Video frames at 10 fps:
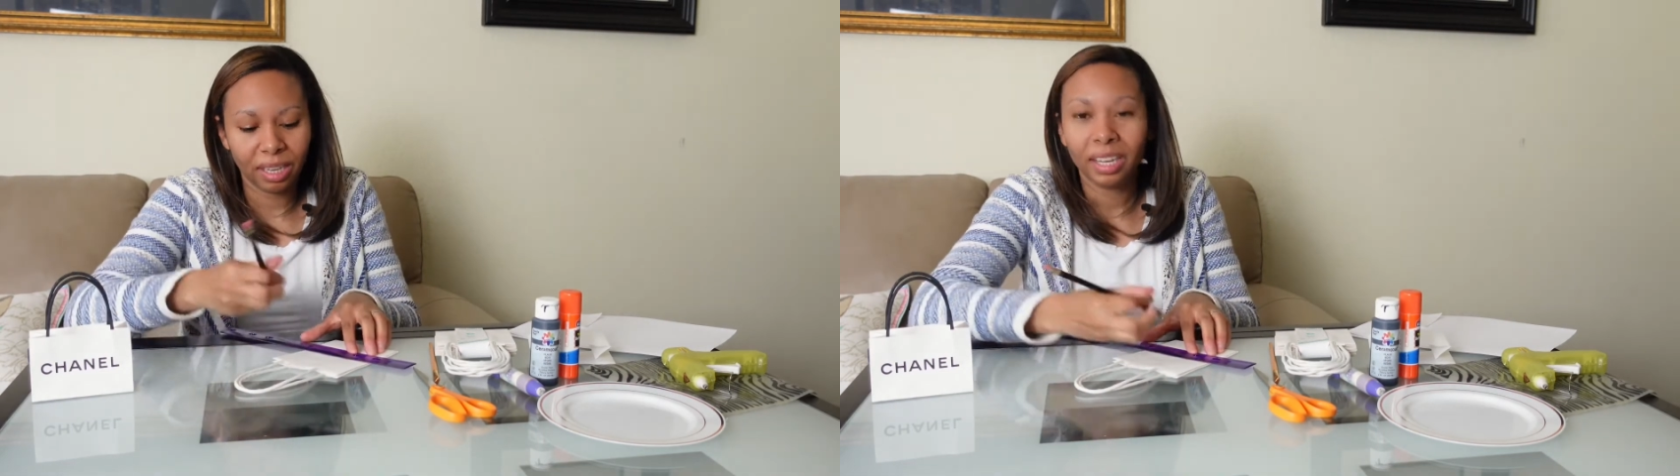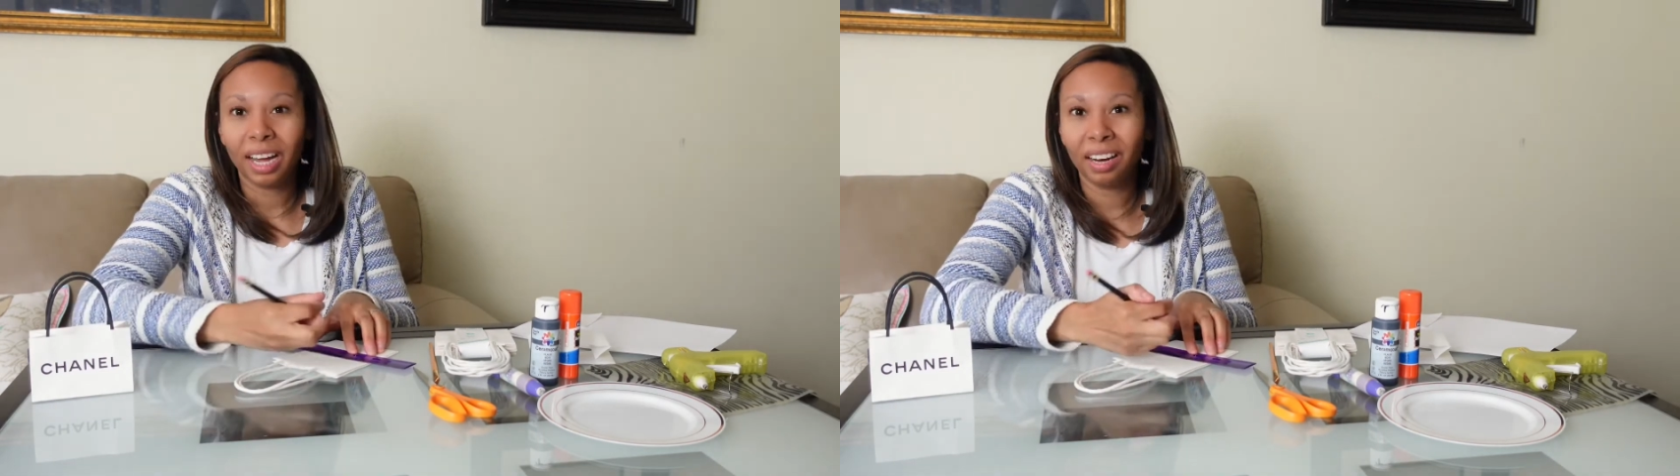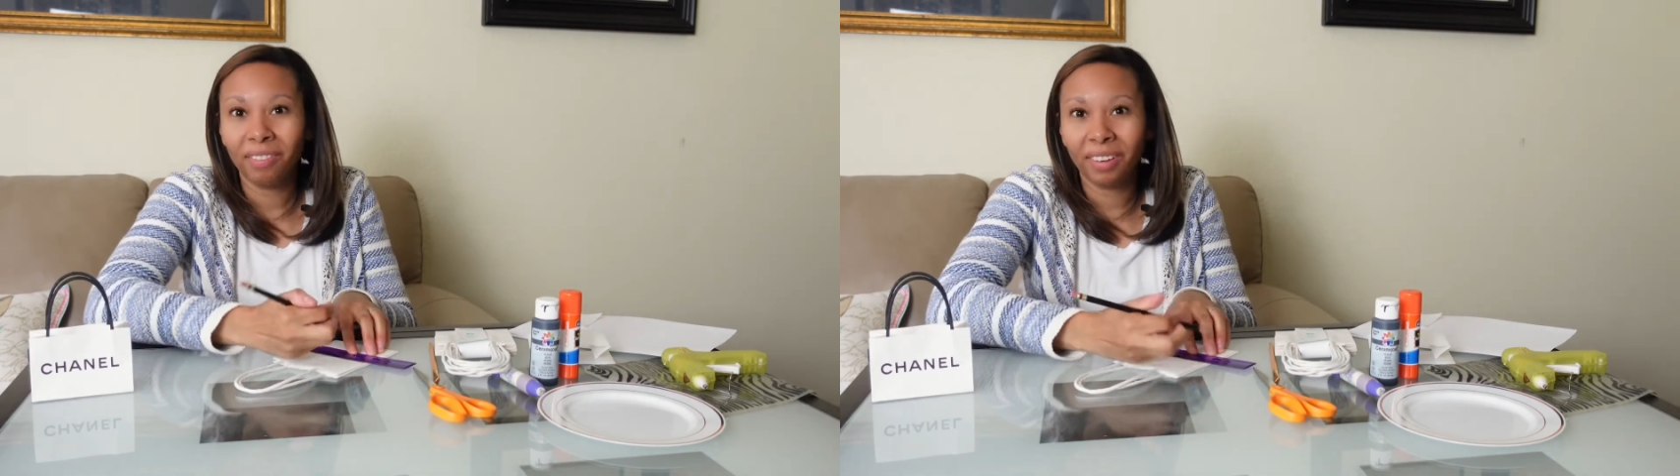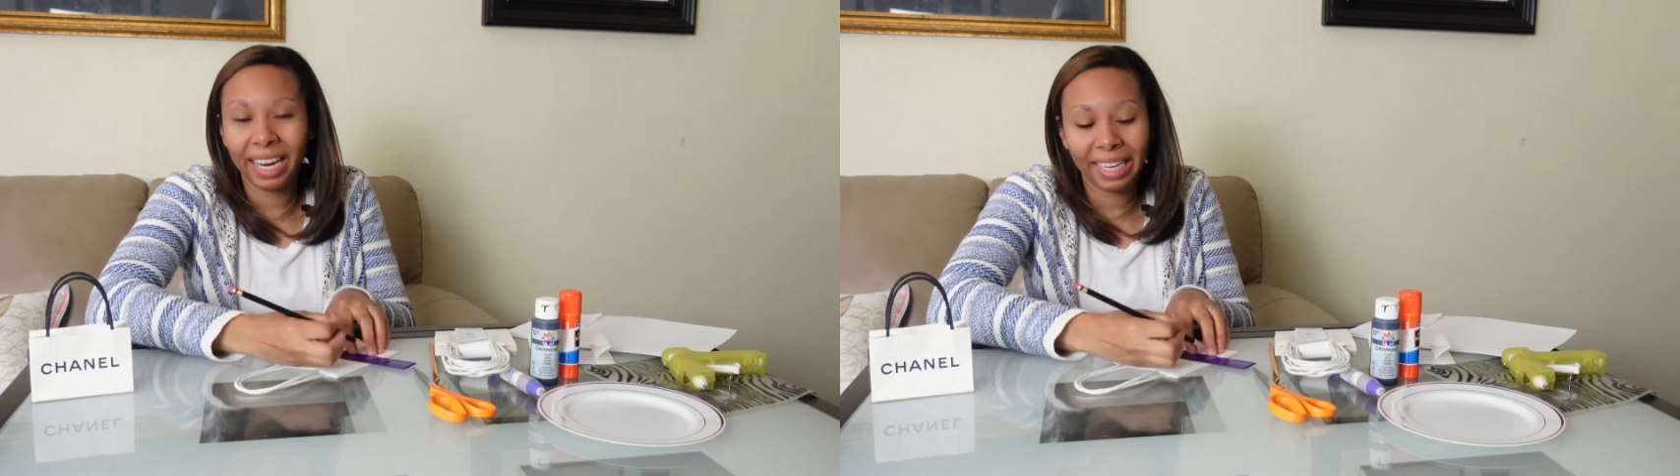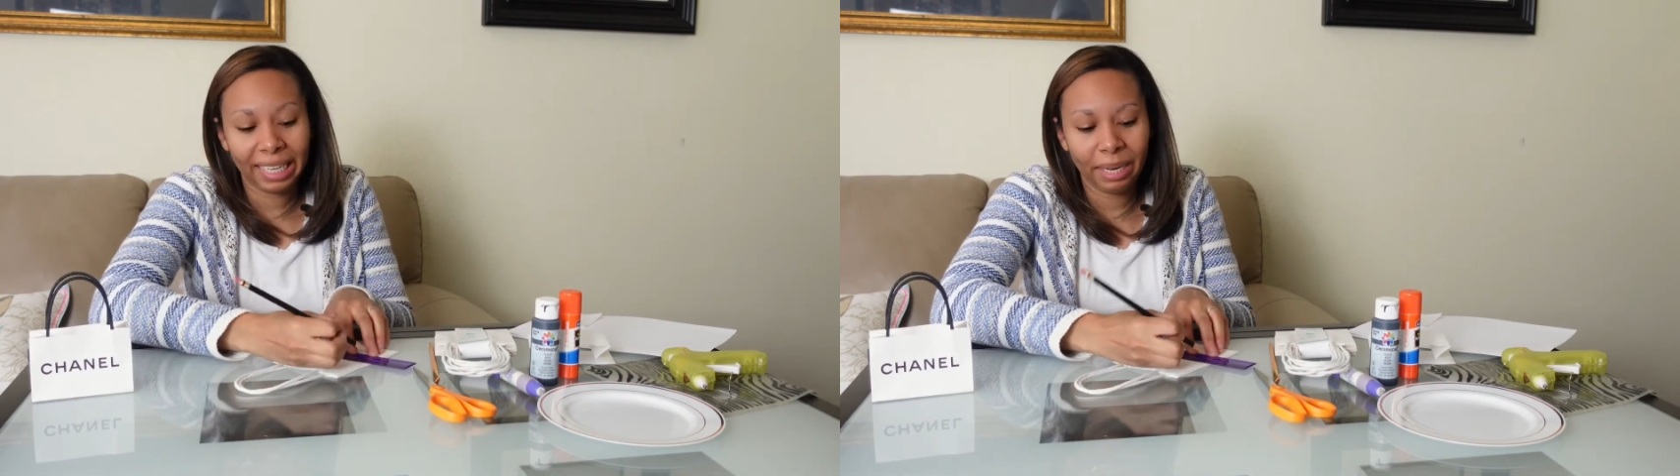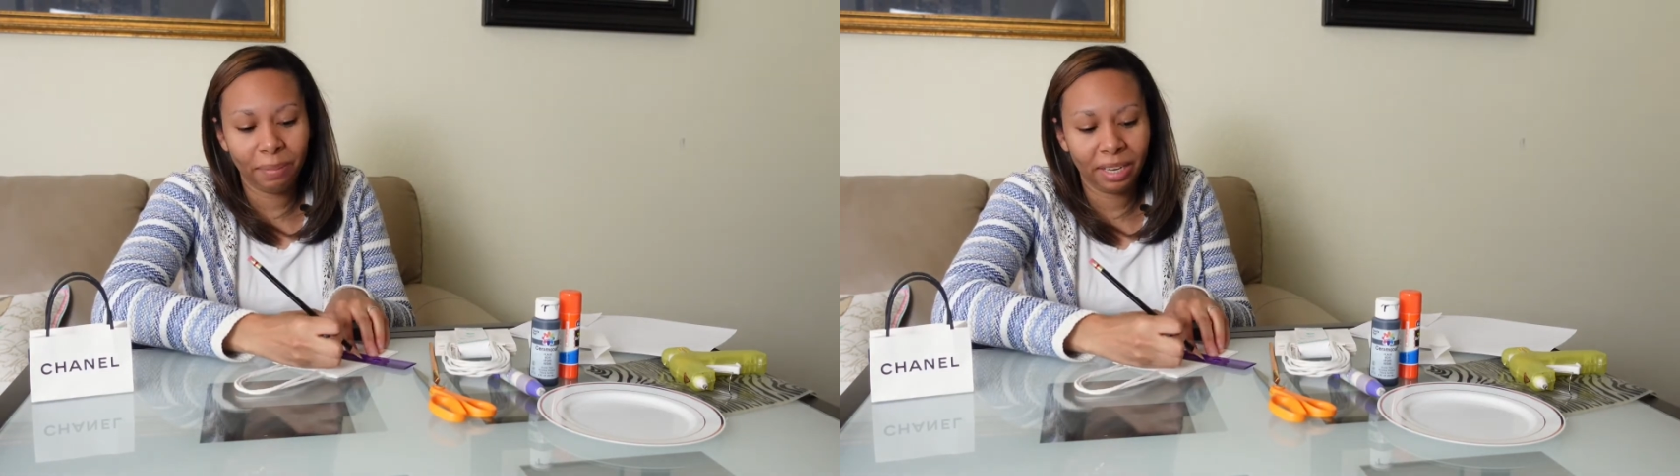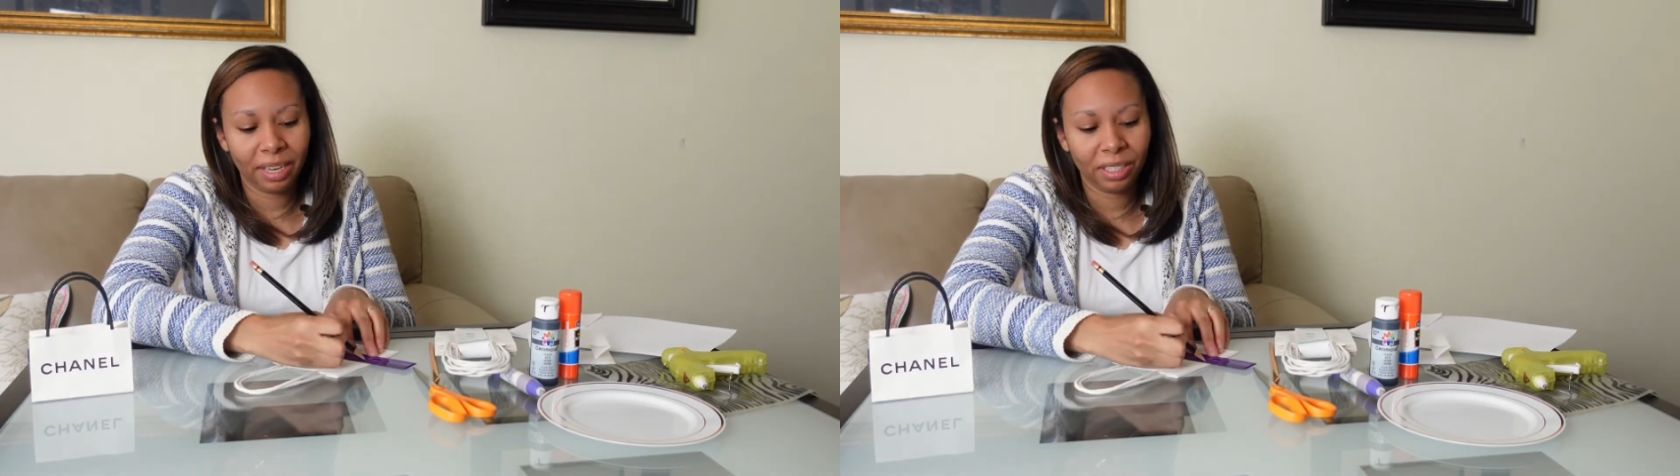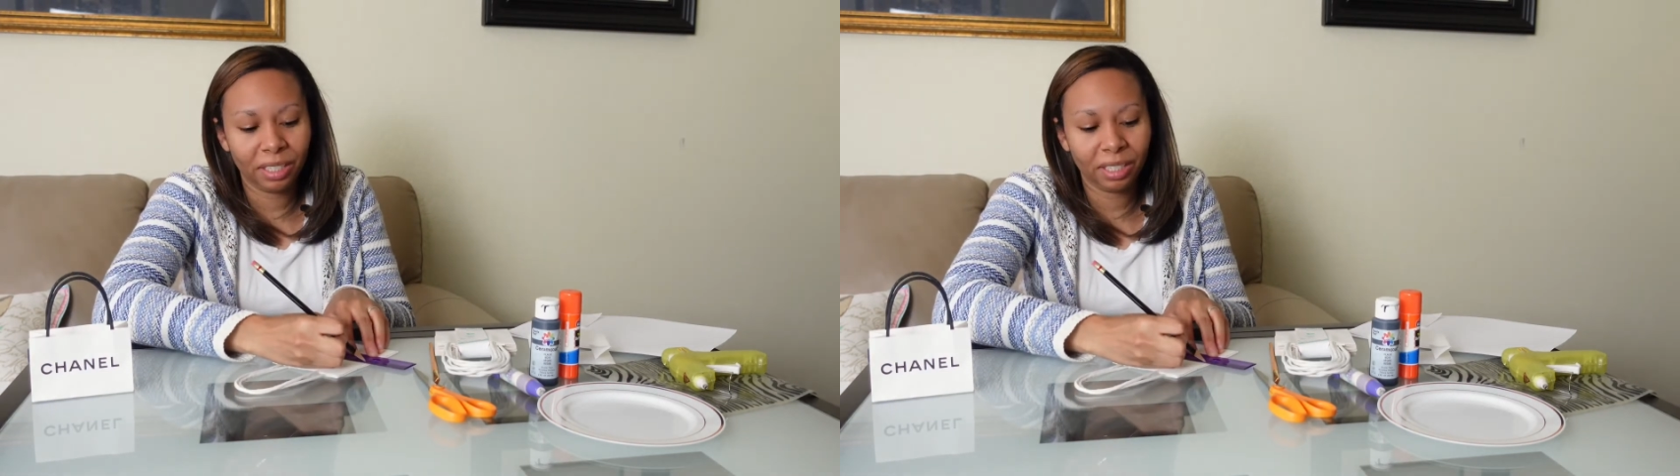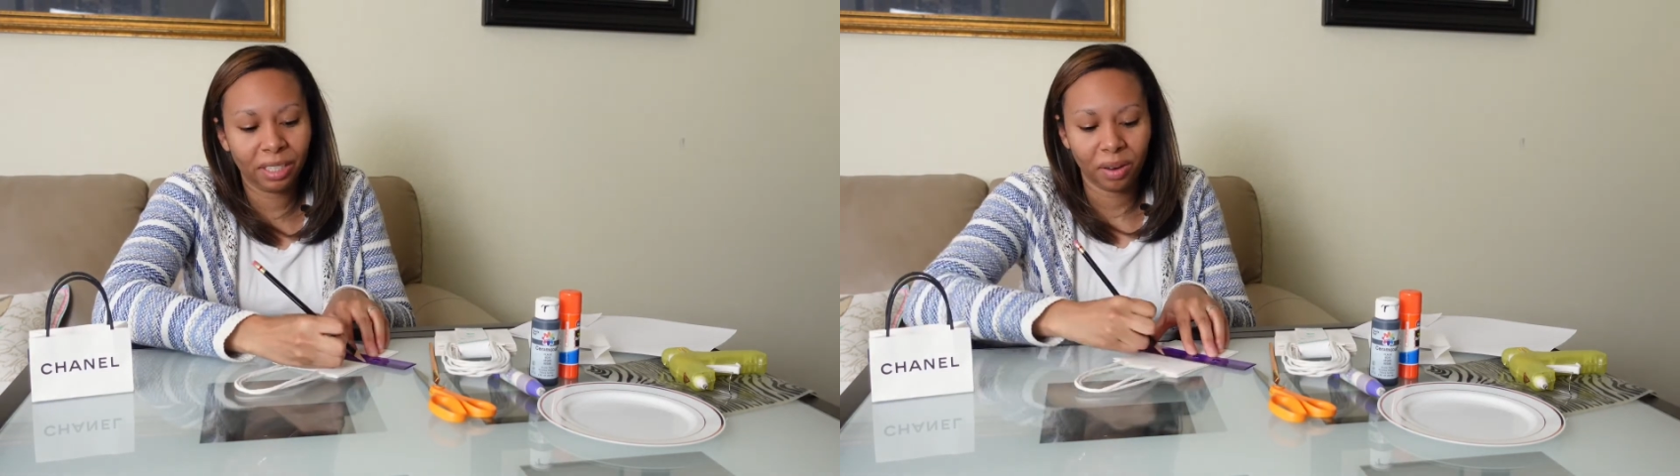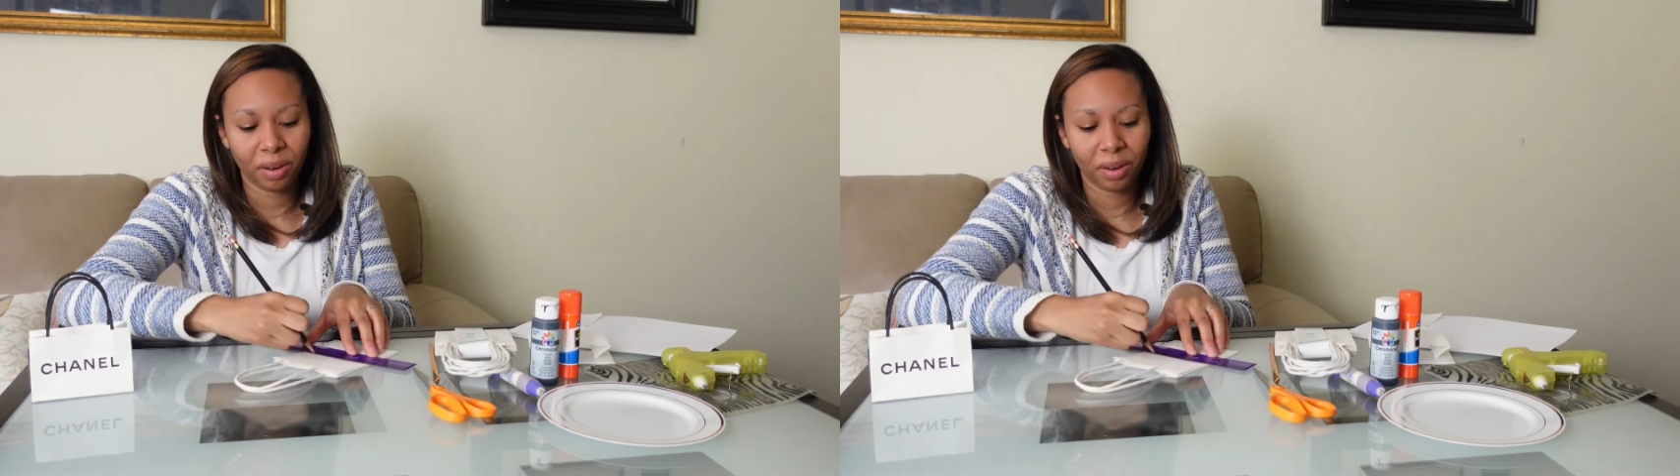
kind of lightly because